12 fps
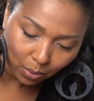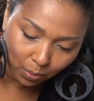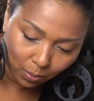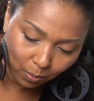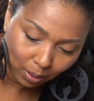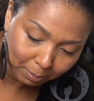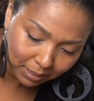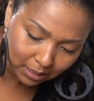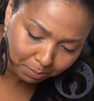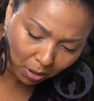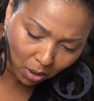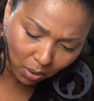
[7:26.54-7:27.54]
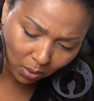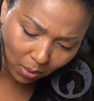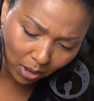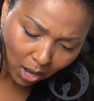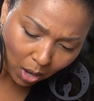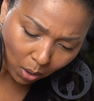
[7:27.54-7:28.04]
Woman's po,
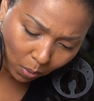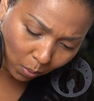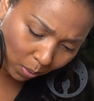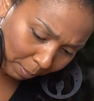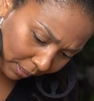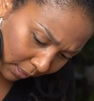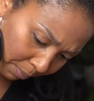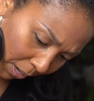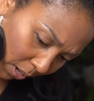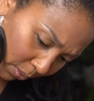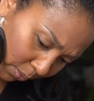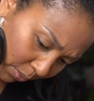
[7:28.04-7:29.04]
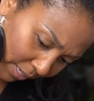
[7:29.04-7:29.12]
woman's po.